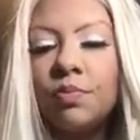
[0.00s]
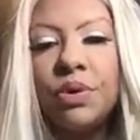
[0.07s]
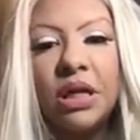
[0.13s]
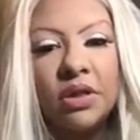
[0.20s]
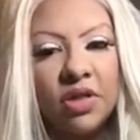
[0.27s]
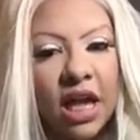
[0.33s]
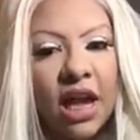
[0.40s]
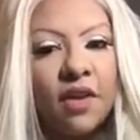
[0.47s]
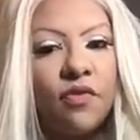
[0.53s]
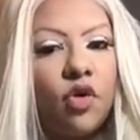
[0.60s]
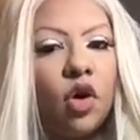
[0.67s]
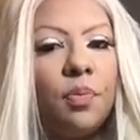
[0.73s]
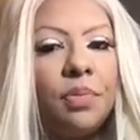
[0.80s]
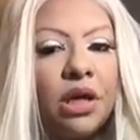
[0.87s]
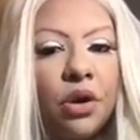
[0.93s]
Be
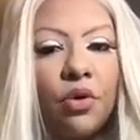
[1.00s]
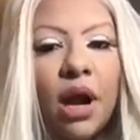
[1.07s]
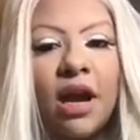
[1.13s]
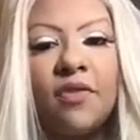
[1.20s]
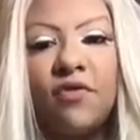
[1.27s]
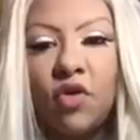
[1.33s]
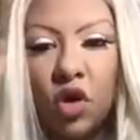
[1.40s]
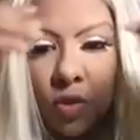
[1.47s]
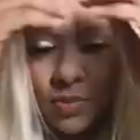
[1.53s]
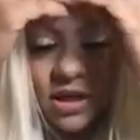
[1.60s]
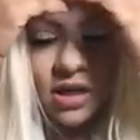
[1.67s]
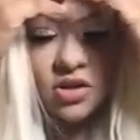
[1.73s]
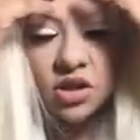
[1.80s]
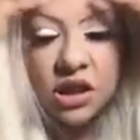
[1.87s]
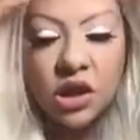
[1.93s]
thankful, be grateful
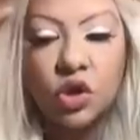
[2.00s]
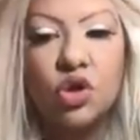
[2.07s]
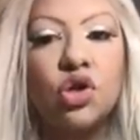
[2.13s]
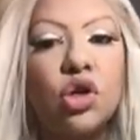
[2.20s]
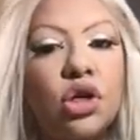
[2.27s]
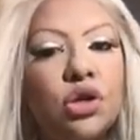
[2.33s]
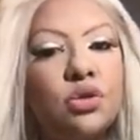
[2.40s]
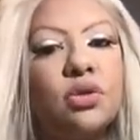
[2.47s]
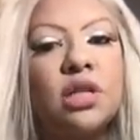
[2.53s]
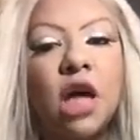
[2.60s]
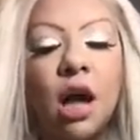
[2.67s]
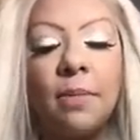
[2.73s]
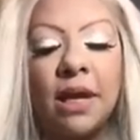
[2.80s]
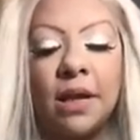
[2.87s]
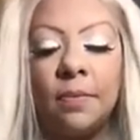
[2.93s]
because there's good news
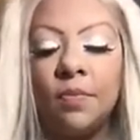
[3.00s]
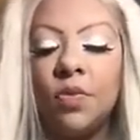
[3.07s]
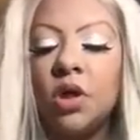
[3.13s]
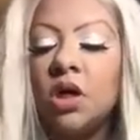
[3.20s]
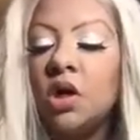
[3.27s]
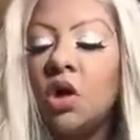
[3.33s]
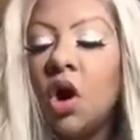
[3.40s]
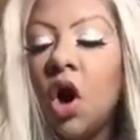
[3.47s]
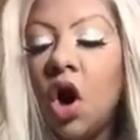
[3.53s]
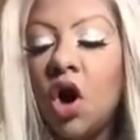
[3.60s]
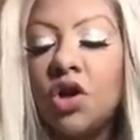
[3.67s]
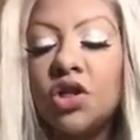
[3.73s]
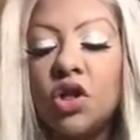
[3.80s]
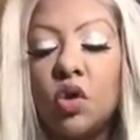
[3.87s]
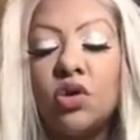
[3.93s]
coming.
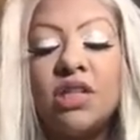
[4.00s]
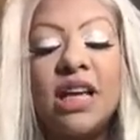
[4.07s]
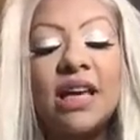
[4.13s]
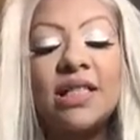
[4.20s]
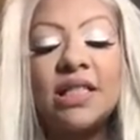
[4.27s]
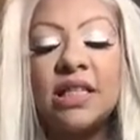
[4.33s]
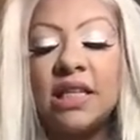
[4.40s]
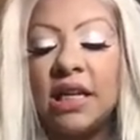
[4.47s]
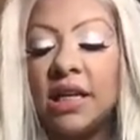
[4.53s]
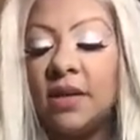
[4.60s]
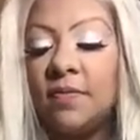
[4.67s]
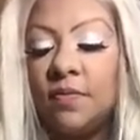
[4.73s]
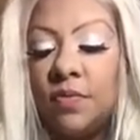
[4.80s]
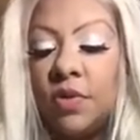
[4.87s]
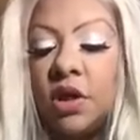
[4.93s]
Also,
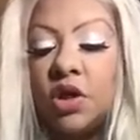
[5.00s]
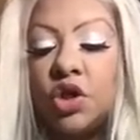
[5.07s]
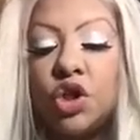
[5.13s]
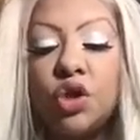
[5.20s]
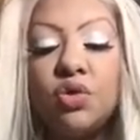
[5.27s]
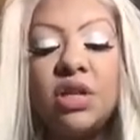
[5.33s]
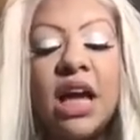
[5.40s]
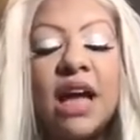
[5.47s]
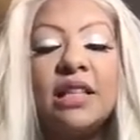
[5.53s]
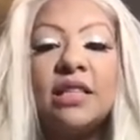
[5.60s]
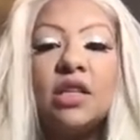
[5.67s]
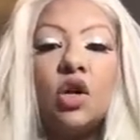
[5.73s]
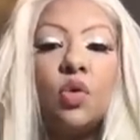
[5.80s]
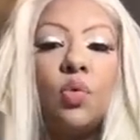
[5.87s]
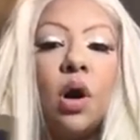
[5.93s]
destiny, two
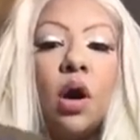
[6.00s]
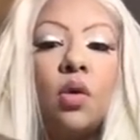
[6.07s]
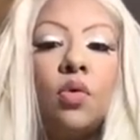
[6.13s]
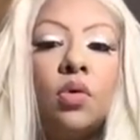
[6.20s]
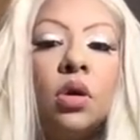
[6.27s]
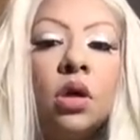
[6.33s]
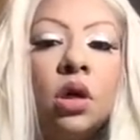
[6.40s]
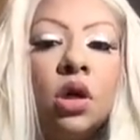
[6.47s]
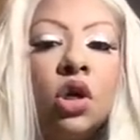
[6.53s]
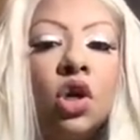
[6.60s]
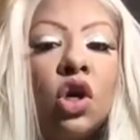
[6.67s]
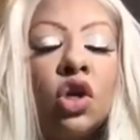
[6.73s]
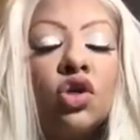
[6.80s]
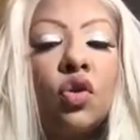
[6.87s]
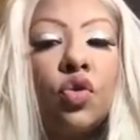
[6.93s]
tens in a row.
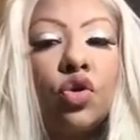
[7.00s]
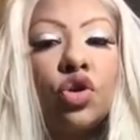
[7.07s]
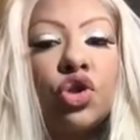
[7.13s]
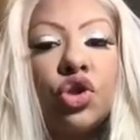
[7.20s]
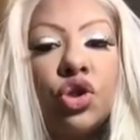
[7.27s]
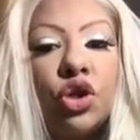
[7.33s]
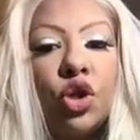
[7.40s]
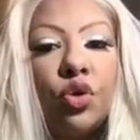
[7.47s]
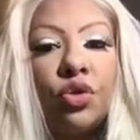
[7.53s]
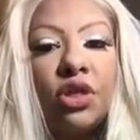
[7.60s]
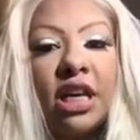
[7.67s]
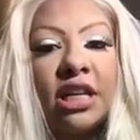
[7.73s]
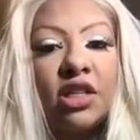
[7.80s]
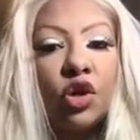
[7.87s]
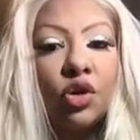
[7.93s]
So there's two
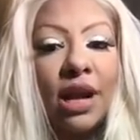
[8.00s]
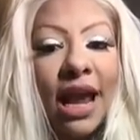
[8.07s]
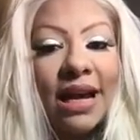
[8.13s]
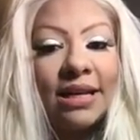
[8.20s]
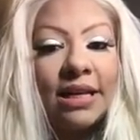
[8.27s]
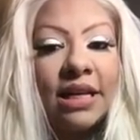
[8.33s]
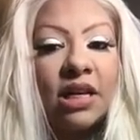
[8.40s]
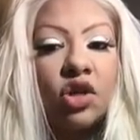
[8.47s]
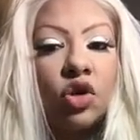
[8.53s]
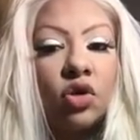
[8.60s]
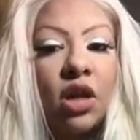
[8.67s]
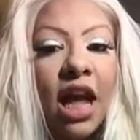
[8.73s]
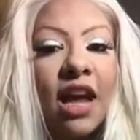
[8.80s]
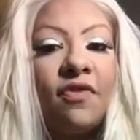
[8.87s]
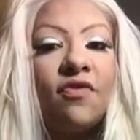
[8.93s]
things that are ending in
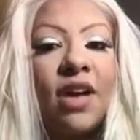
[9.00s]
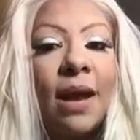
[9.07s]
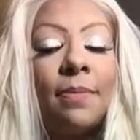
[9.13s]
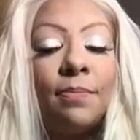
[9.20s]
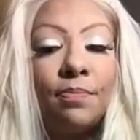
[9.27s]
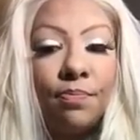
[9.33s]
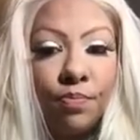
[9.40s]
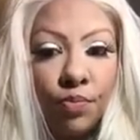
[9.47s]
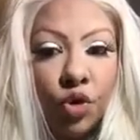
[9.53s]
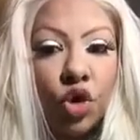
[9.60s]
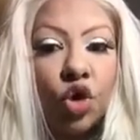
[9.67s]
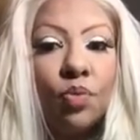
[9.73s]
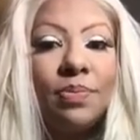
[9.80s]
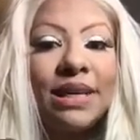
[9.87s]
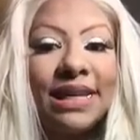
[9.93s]
your life and
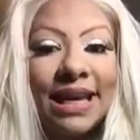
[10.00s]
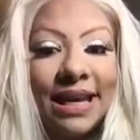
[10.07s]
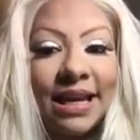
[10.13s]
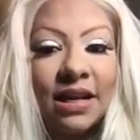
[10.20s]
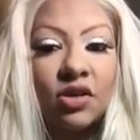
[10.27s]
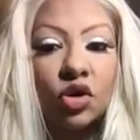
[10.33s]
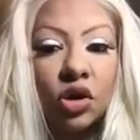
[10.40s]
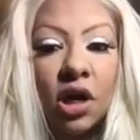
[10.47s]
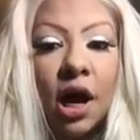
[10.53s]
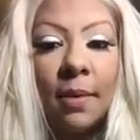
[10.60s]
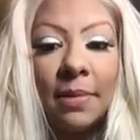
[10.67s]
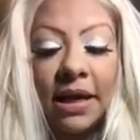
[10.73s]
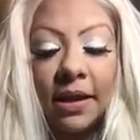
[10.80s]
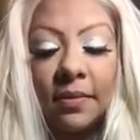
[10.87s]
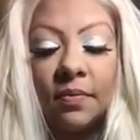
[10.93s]
new beginnings are
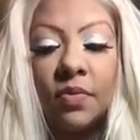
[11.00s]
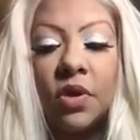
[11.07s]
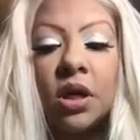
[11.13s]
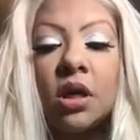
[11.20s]
coming.